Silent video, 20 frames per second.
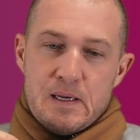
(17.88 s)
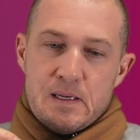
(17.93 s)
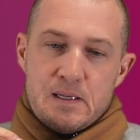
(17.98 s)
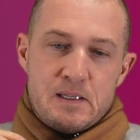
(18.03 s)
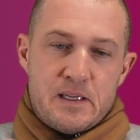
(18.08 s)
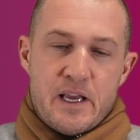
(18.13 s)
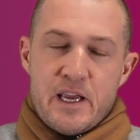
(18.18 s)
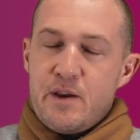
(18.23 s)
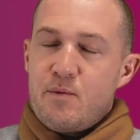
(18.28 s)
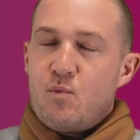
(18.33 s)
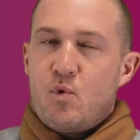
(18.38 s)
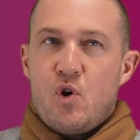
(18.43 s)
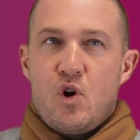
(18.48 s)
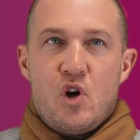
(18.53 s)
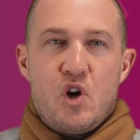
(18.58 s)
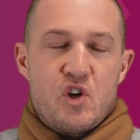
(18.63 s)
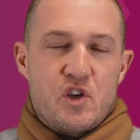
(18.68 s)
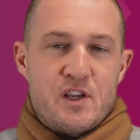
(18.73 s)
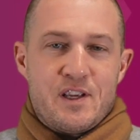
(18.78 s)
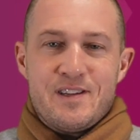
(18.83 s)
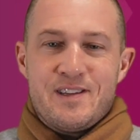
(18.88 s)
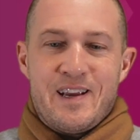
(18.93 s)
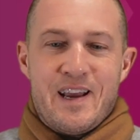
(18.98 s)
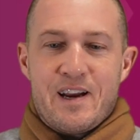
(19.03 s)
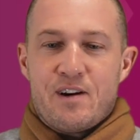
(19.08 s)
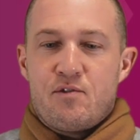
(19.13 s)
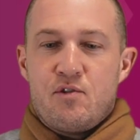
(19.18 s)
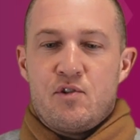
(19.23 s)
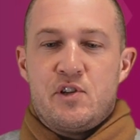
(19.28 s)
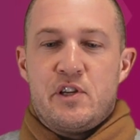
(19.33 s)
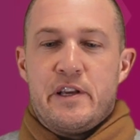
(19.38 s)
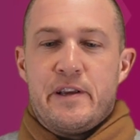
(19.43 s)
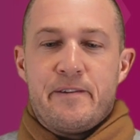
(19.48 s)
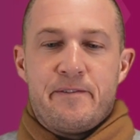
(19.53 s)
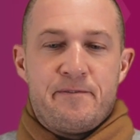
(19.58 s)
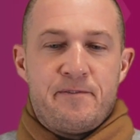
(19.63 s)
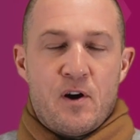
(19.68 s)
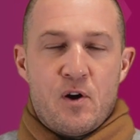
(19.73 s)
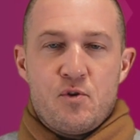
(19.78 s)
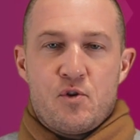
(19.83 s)
Teamwork, integrity,
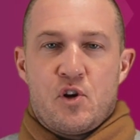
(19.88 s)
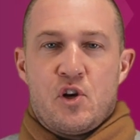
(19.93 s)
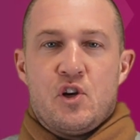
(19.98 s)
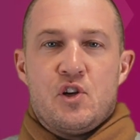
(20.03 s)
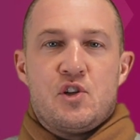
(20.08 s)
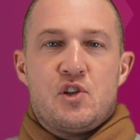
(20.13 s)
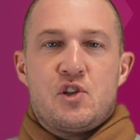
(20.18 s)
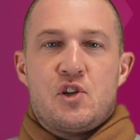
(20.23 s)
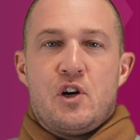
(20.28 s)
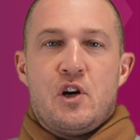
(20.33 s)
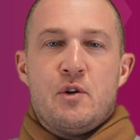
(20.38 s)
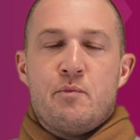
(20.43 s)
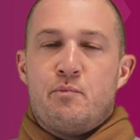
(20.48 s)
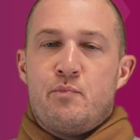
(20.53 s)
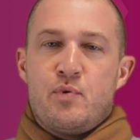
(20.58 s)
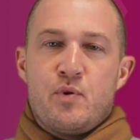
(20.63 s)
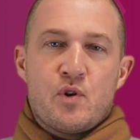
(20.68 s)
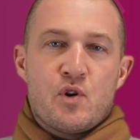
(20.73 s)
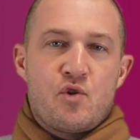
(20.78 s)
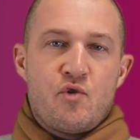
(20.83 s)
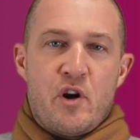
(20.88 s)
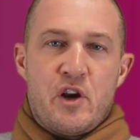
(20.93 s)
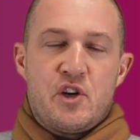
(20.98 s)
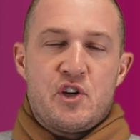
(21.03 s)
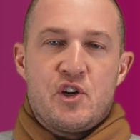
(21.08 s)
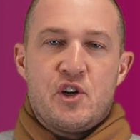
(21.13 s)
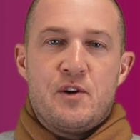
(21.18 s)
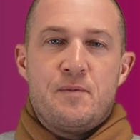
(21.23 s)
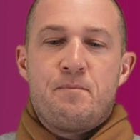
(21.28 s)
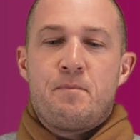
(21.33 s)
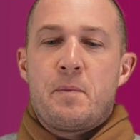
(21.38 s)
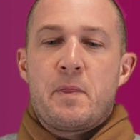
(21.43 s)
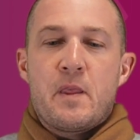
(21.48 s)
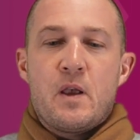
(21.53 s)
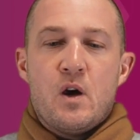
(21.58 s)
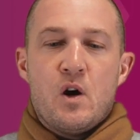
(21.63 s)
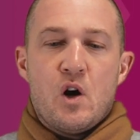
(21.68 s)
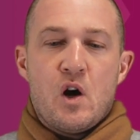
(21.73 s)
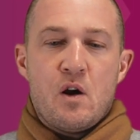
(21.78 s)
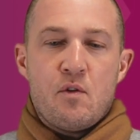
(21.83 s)
focus and progression
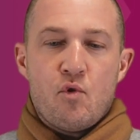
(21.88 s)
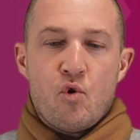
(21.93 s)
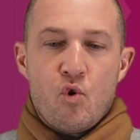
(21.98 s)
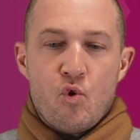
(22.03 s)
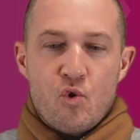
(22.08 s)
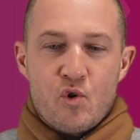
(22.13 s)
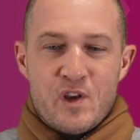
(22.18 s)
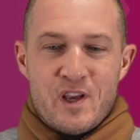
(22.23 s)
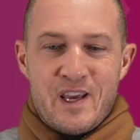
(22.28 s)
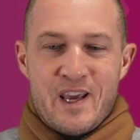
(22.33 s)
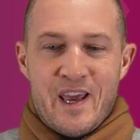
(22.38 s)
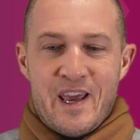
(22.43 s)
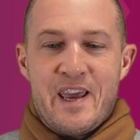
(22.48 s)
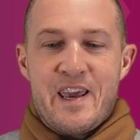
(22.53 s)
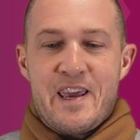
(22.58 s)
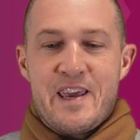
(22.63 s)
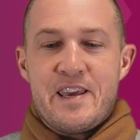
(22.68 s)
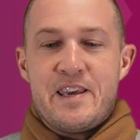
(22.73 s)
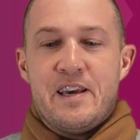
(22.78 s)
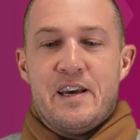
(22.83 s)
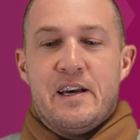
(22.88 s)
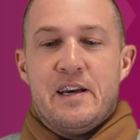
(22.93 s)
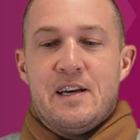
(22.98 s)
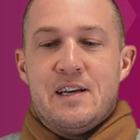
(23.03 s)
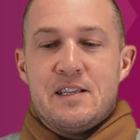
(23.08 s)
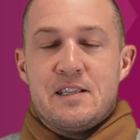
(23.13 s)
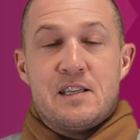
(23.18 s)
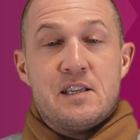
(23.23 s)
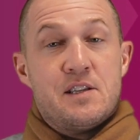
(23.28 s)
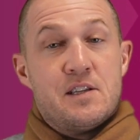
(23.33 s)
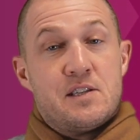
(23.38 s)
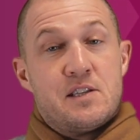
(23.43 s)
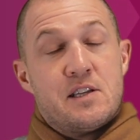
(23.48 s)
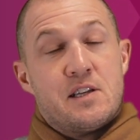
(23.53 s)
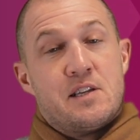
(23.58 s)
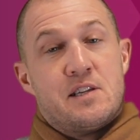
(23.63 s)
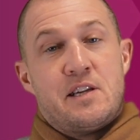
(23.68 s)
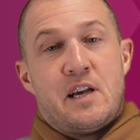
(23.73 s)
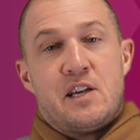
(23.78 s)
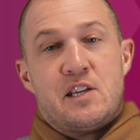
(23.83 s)
are all key to the
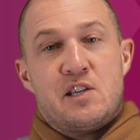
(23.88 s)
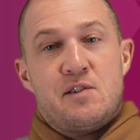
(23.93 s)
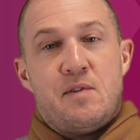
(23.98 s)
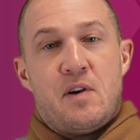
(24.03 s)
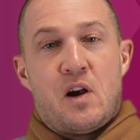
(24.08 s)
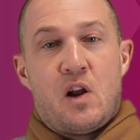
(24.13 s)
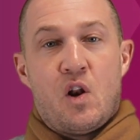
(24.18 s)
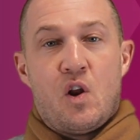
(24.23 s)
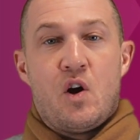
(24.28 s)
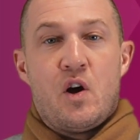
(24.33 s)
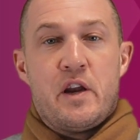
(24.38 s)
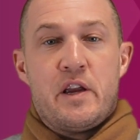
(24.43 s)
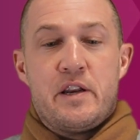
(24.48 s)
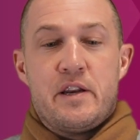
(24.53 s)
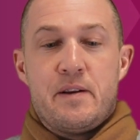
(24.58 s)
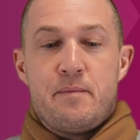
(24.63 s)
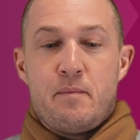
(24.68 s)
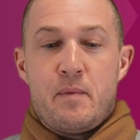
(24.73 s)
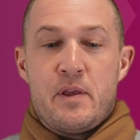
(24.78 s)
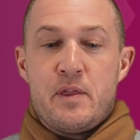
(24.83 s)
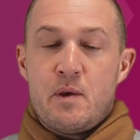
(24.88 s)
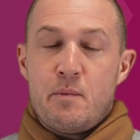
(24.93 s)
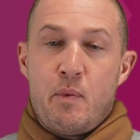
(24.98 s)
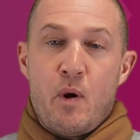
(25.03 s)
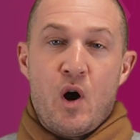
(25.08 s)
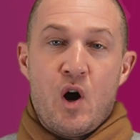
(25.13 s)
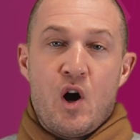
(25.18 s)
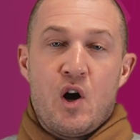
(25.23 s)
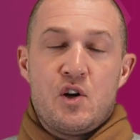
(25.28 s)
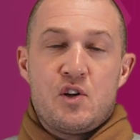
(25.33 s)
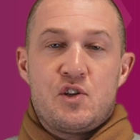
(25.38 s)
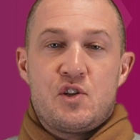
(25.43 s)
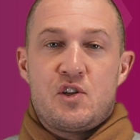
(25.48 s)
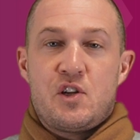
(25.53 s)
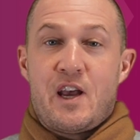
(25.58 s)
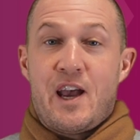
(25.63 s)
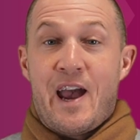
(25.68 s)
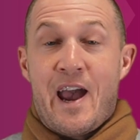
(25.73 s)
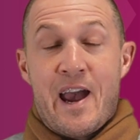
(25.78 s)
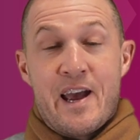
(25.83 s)
success of our client in the
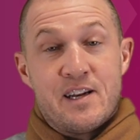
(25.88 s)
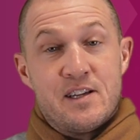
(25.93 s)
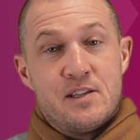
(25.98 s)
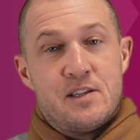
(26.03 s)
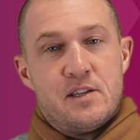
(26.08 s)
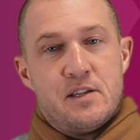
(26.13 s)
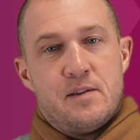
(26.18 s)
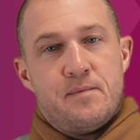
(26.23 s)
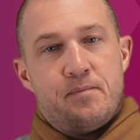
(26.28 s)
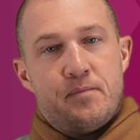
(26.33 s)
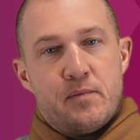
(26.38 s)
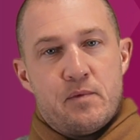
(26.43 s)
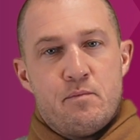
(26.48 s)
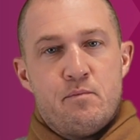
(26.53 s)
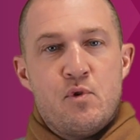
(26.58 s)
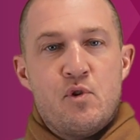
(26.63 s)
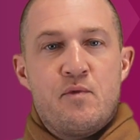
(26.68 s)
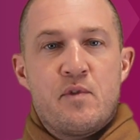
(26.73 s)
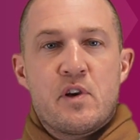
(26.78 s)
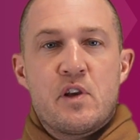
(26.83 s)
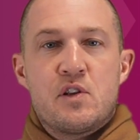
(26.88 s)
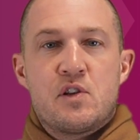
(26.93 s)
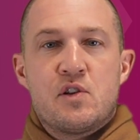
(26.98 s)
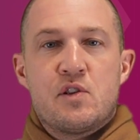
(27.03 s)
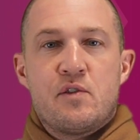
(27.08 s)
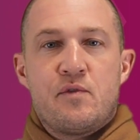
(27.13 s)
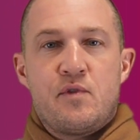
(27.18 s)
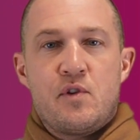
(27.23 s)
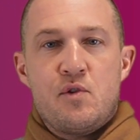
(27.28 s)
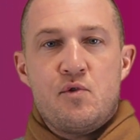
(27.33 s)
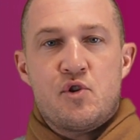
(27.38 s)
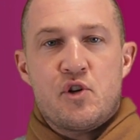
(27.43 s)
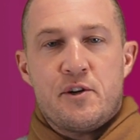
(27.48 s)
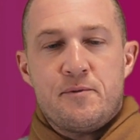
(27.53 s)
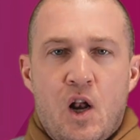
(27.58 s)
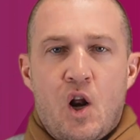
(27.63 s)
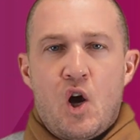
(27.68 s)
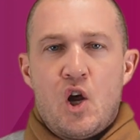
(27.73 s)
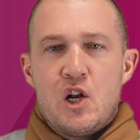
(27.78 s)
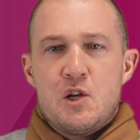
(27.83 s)
past and moving into the future.
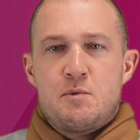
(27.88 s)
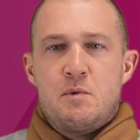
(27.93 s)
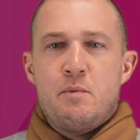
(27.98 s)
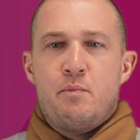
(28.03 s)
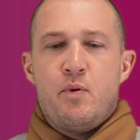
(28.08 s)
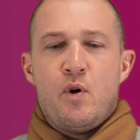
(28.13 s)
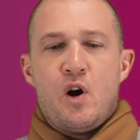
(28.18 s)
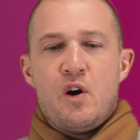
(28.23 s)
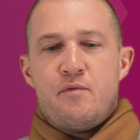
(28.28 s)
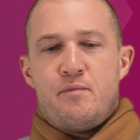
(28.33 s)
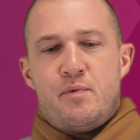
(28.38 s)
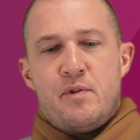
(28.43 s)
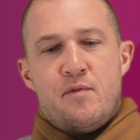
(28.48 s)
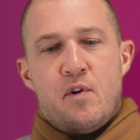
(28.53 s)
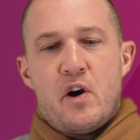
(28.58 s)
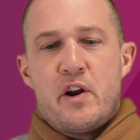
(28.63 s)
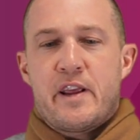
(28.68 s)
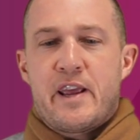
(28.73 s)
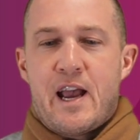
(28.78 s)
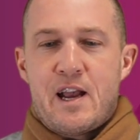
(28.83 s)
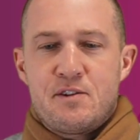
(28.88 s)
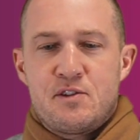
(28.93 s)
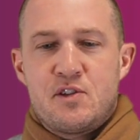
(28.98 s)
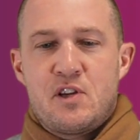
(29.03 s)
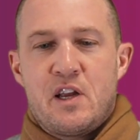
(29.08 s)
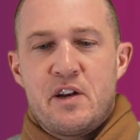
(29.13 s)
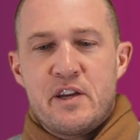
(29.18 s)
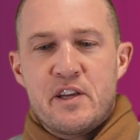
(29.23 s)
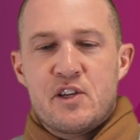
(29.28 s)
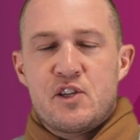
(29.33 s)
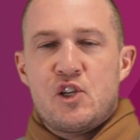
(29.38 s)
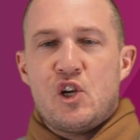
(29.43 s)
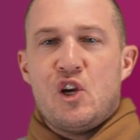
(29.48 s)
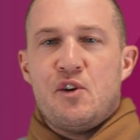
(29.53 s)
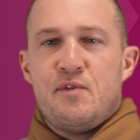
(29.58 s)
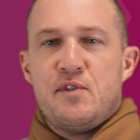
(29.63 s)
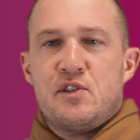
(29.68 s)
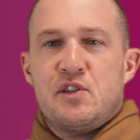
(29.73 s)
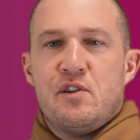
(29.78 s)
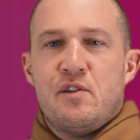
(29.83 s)
Client has been providing outstanding
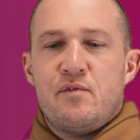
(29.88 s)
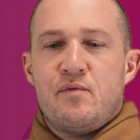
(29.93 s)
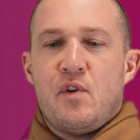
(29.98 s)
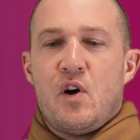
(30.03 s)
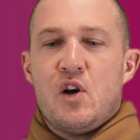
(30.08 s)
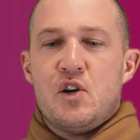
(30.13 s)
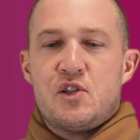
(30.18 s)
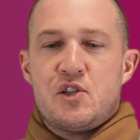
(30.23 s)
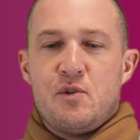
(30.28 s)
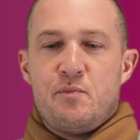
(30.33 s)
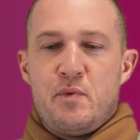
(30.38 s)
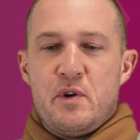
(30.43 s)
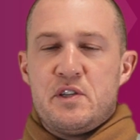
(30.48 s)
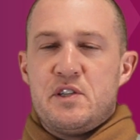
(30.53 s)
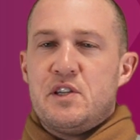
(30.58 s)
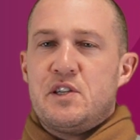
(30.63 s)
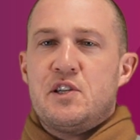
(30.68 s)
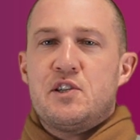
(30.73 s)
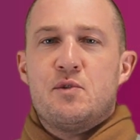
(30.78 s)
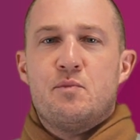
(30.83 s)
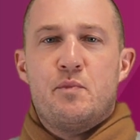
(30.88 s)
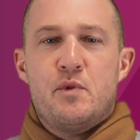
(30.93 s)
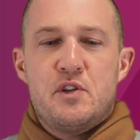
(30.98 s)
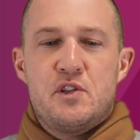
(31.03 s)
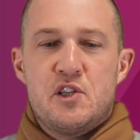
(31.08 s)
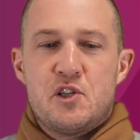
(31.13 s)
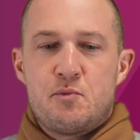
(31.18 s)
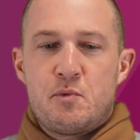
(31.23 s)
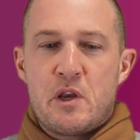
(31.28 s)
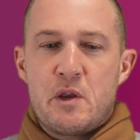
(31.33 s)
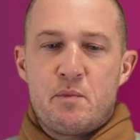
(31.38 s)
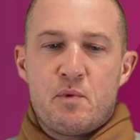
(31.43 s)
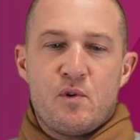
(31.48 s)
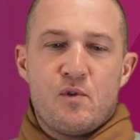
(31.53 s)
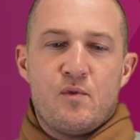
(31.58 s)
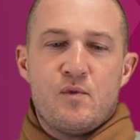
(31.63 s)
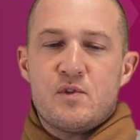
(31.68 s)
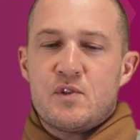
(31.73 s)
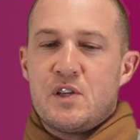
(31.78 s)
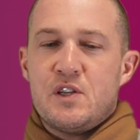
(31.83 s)
service and advice to businesses and business
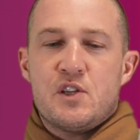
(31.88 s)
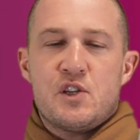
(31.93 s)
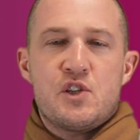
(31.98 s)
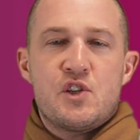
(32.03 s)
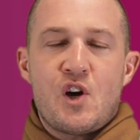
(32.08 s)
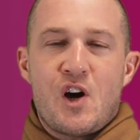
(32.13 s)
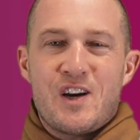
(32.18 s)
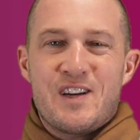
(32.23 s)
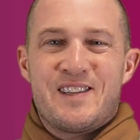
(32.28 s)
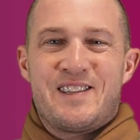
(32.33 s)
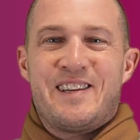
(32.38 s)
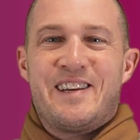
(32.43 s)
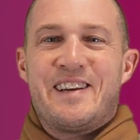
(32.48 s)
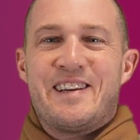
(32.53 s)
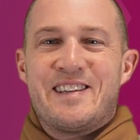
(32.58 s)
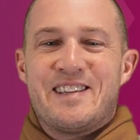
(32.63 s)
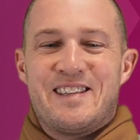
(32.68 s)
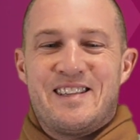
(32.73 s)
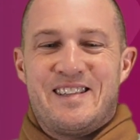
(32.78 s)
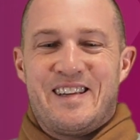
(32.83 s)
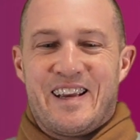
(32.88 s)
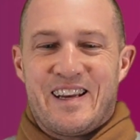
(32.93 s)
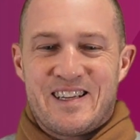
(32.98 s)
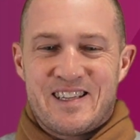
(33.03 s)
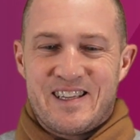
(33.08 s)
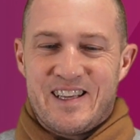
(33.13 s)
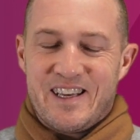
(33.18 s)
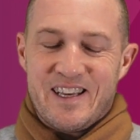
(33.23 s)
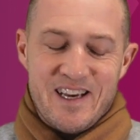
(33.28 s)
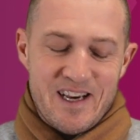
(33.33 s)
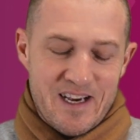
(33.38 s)
people since 1960,